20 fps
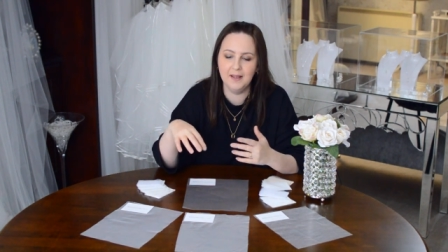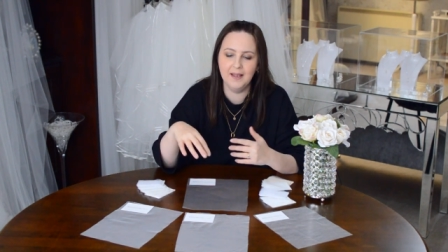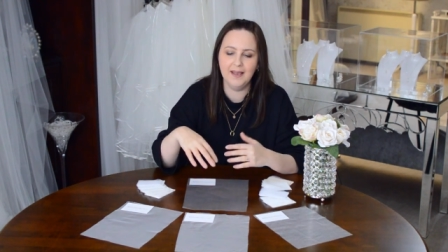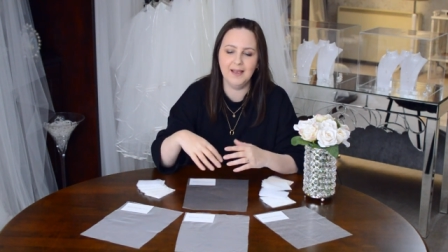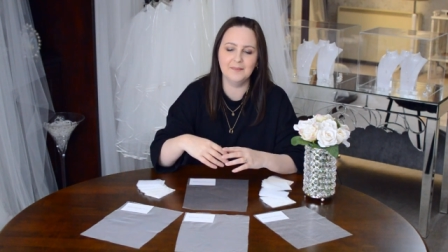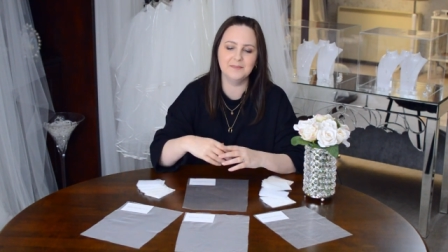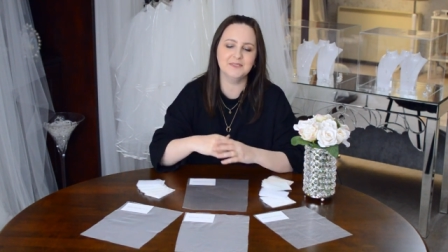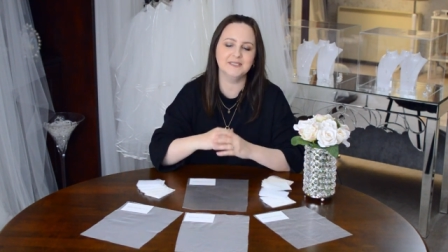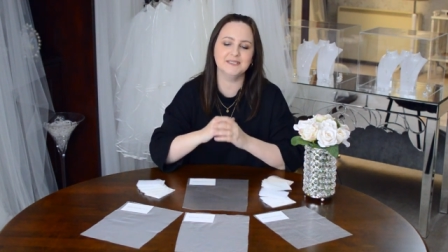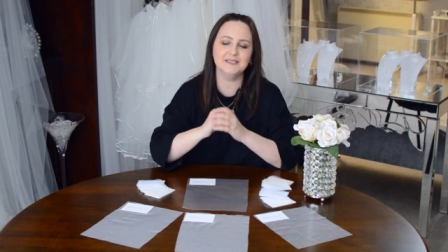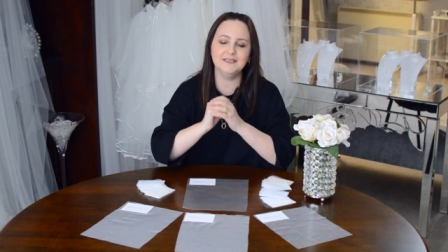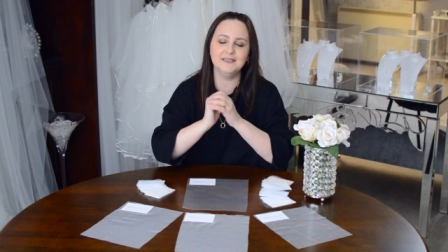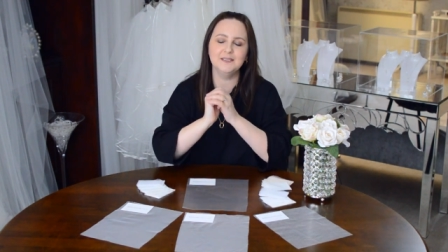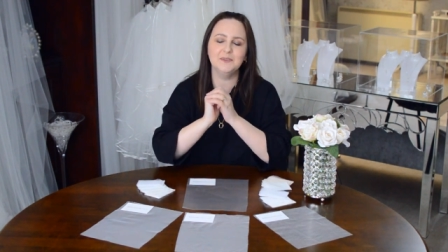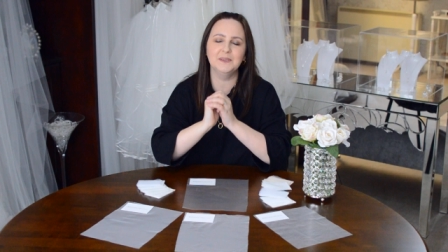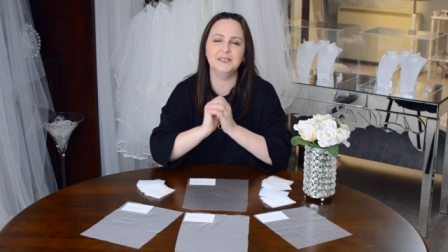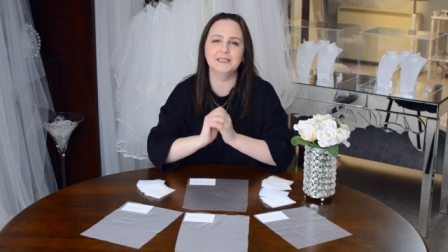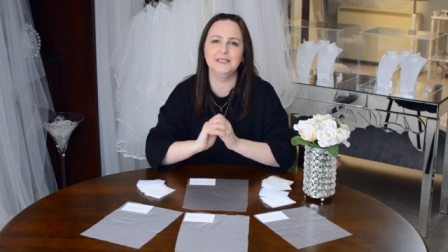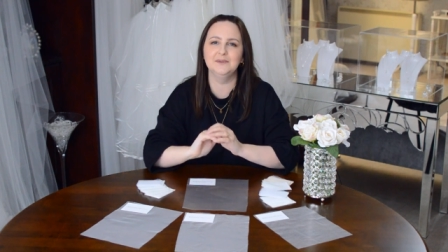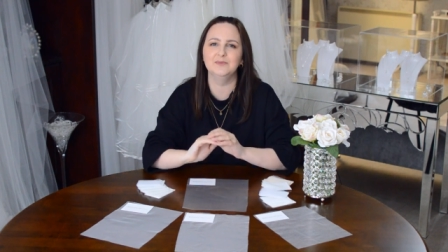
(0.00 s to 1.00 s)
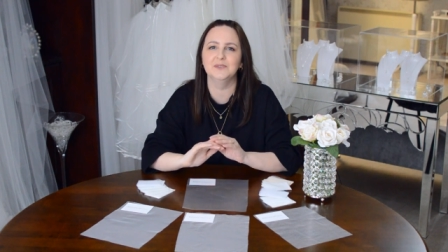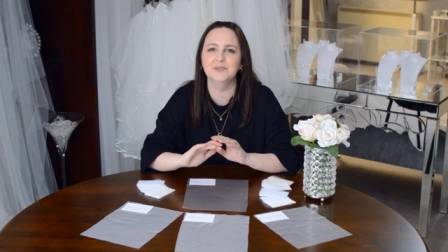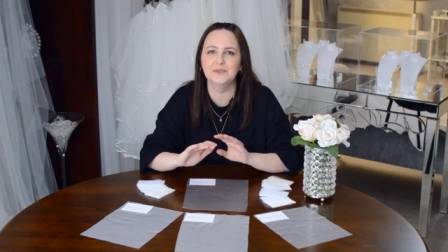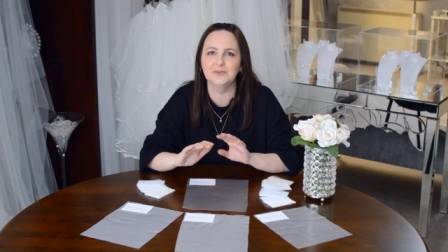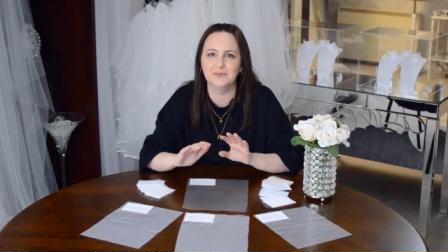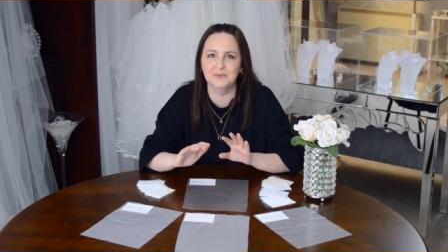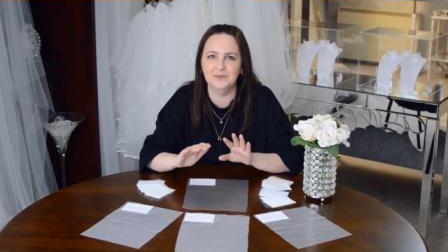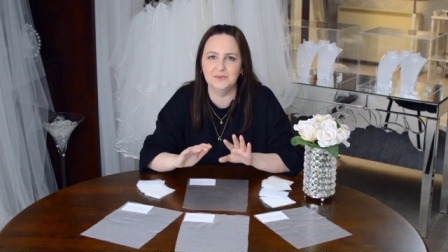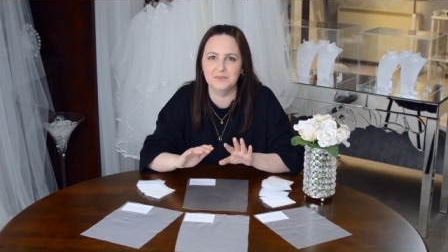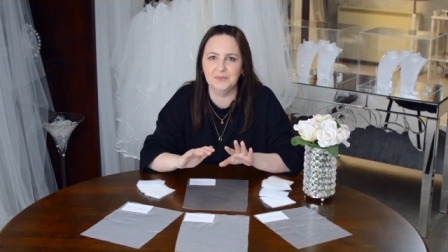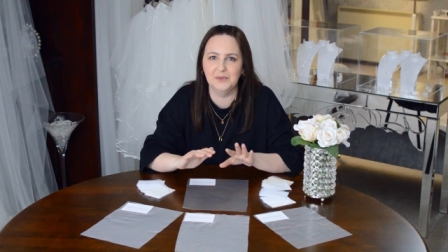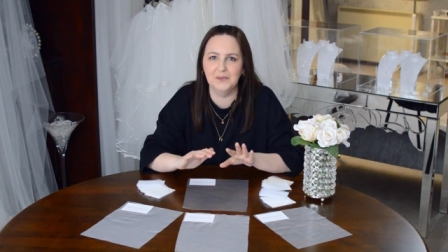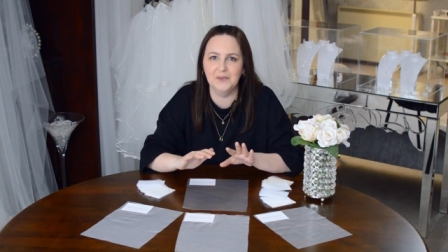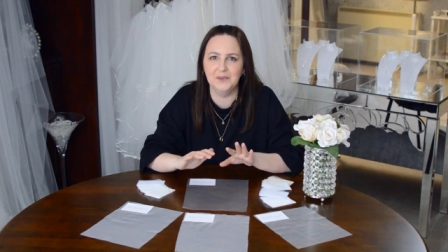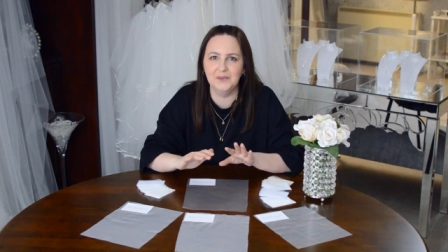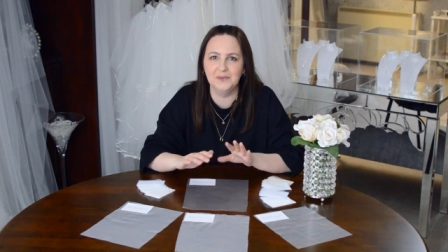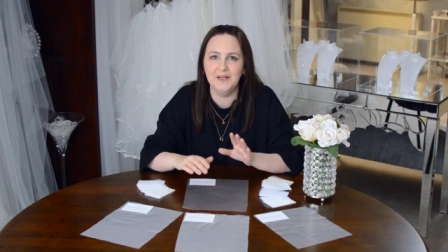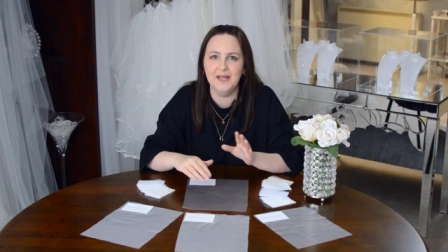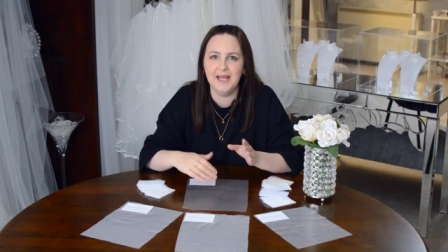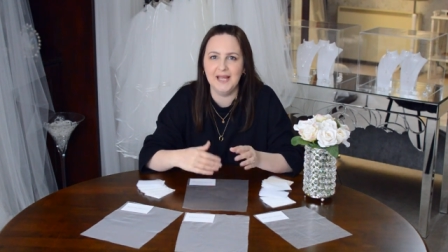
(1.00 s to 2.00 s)
I'm just going to quickly run through them
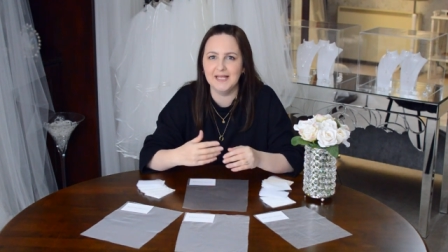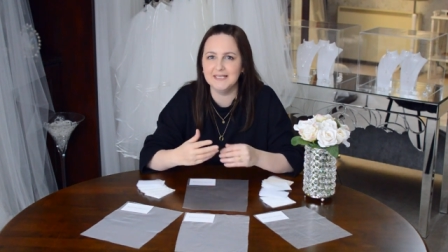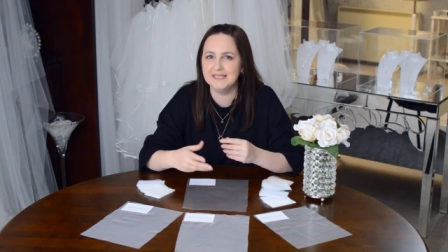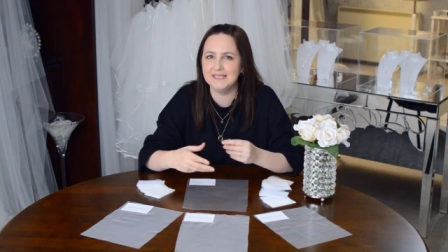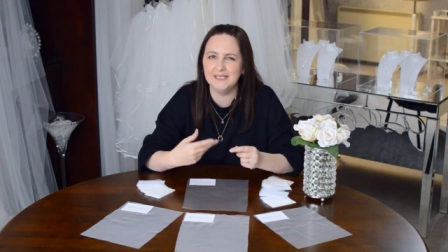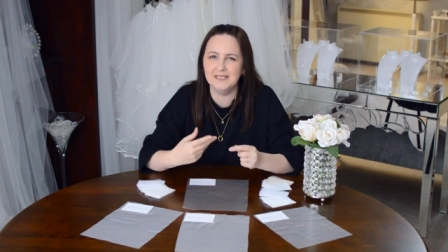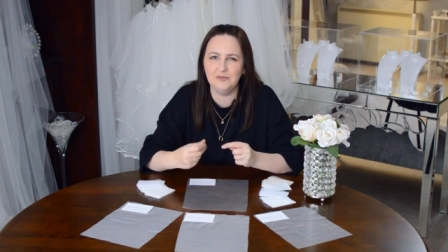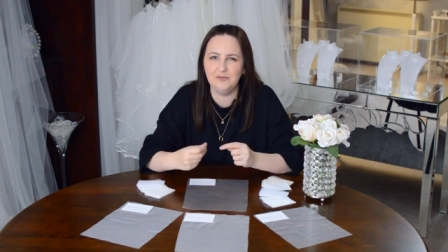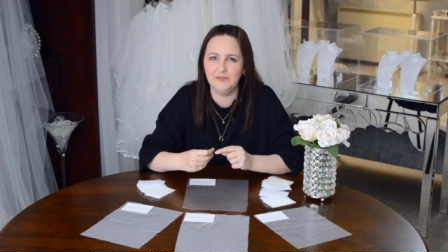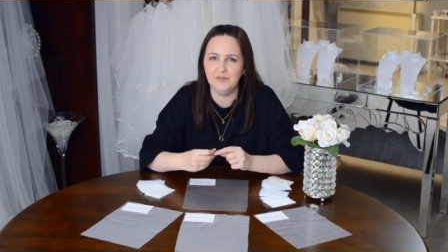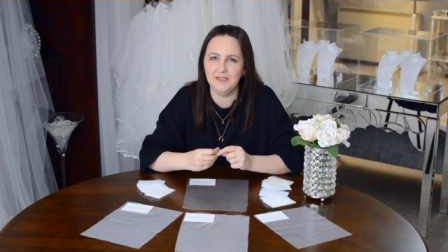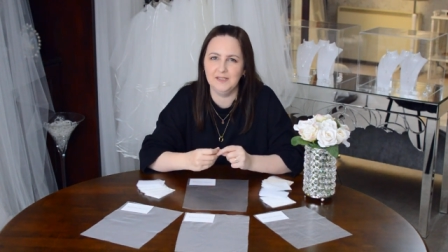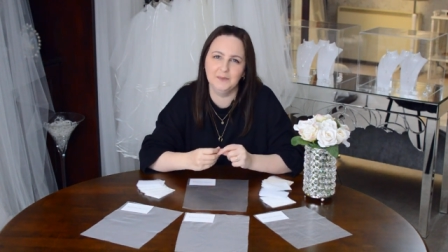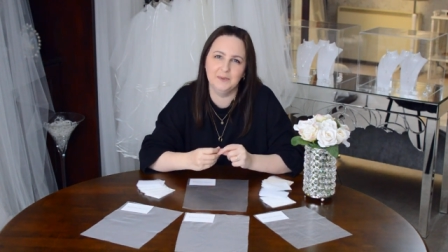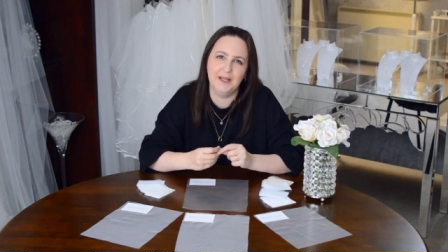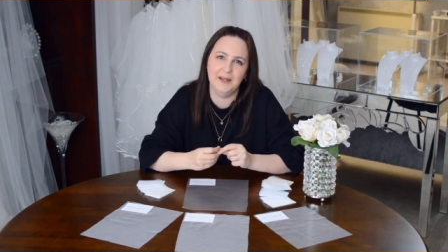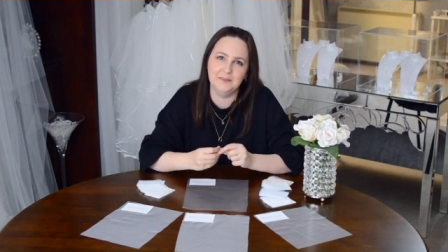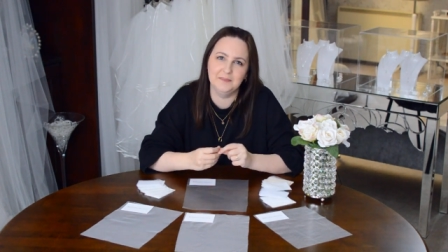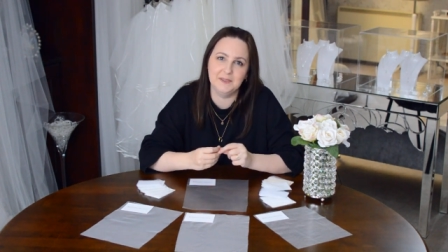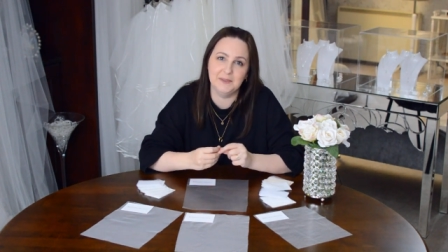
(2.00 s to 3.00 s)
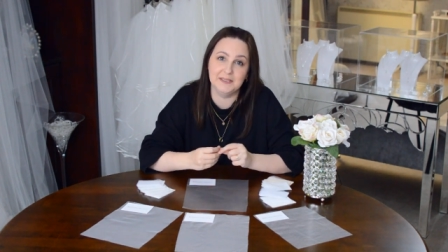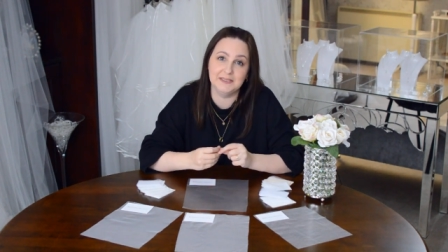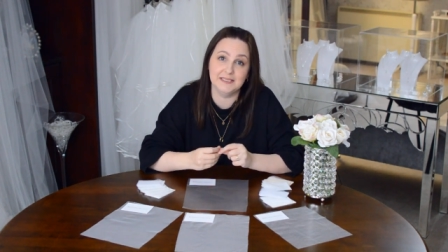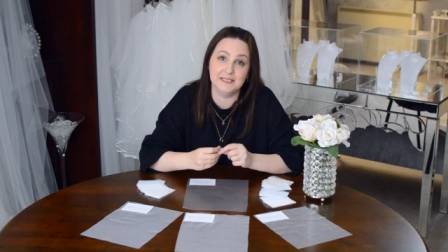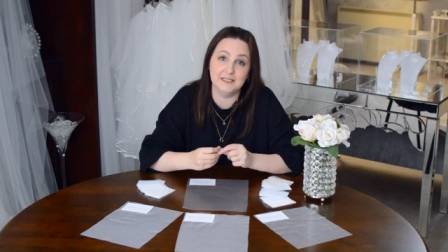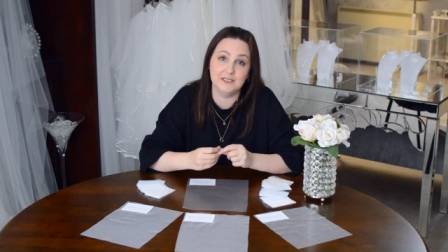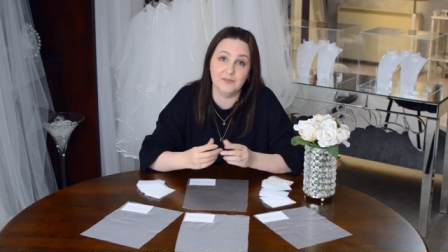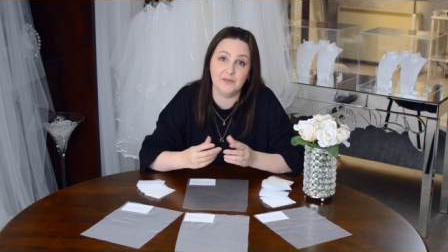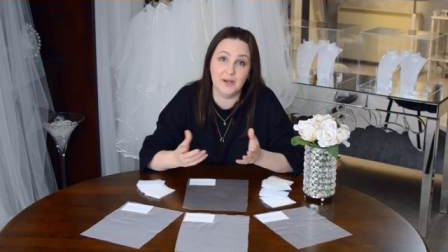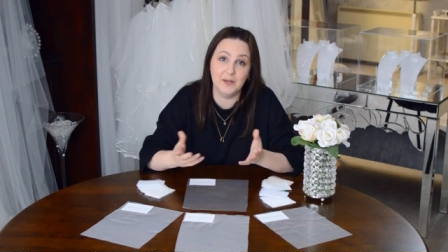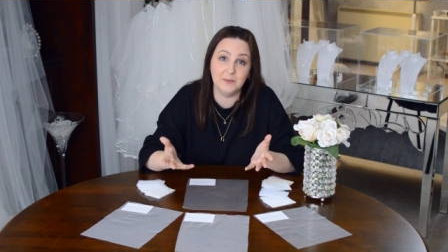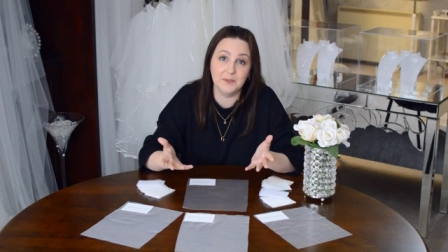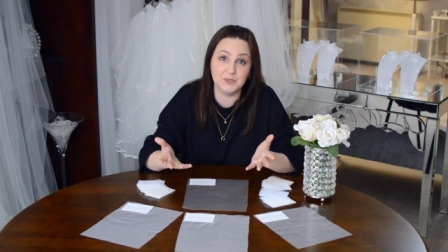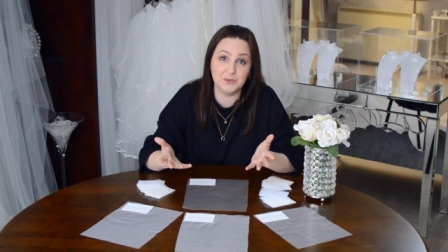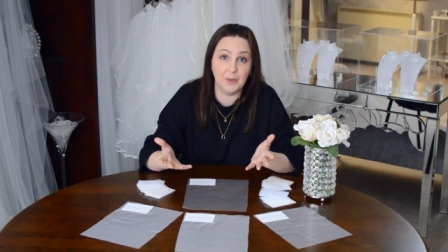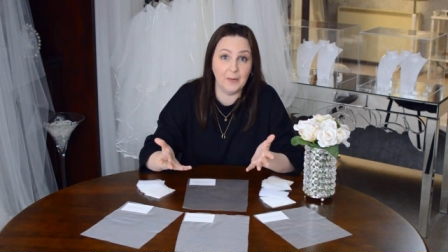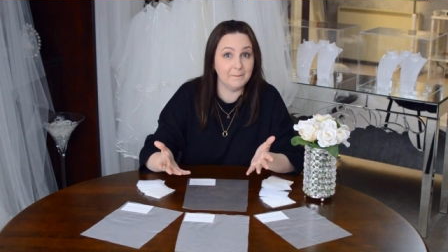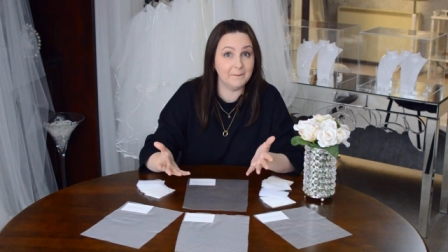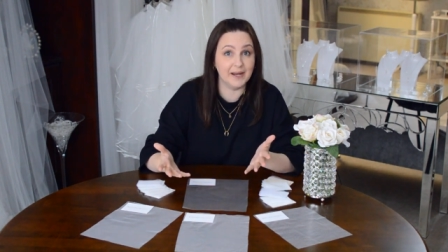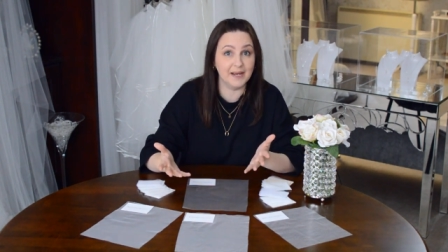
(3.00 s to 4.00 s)
all and see if it will help you identify which
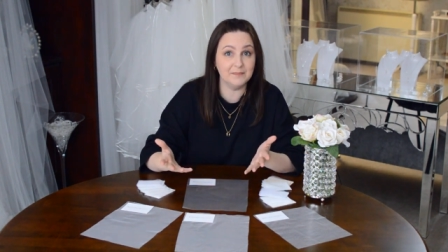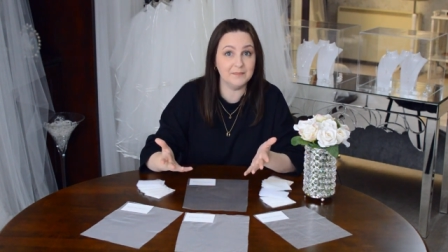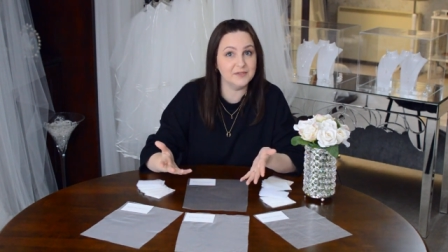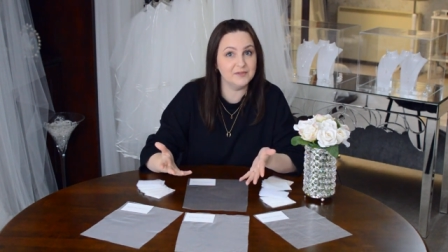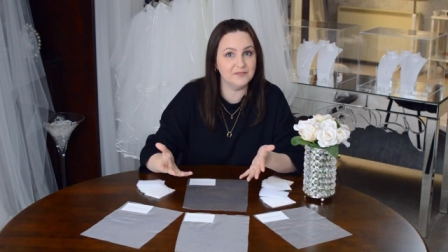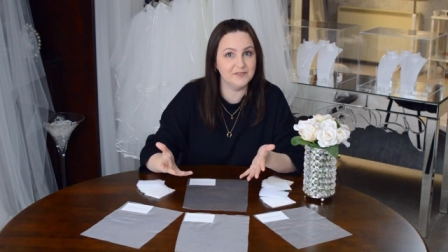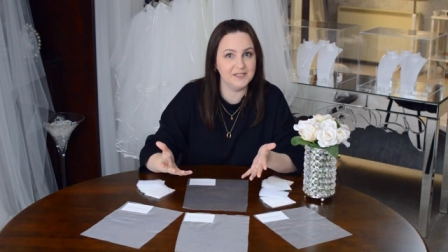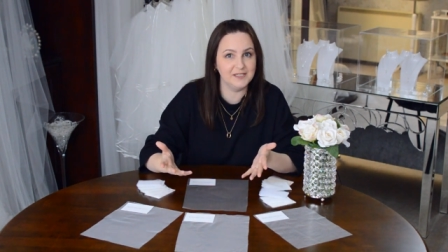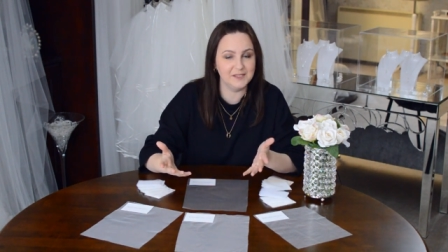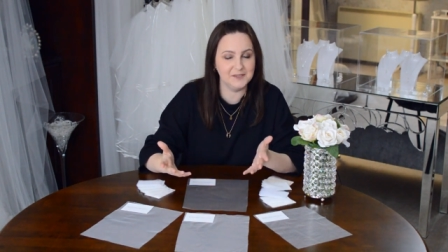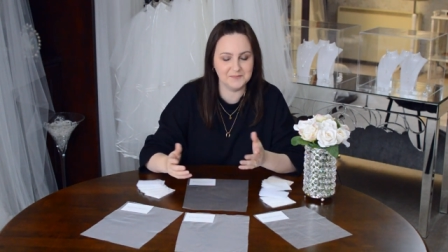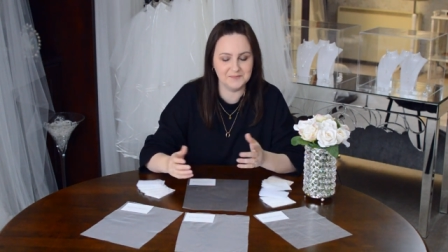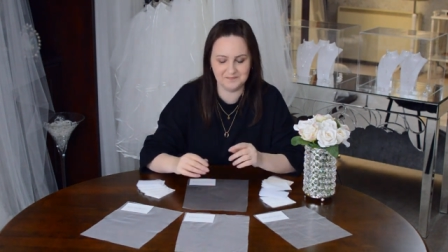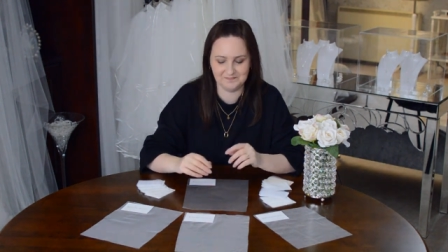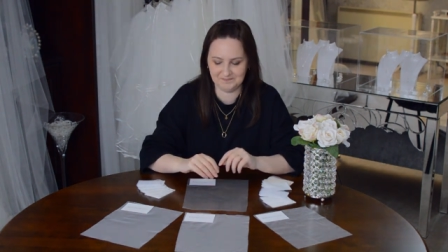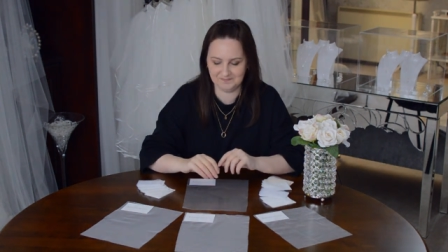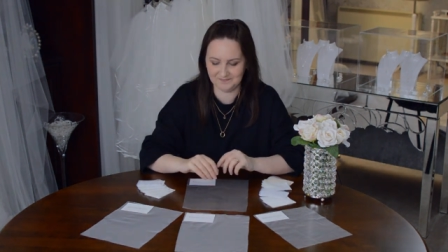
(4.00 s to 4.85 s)
one might be for you.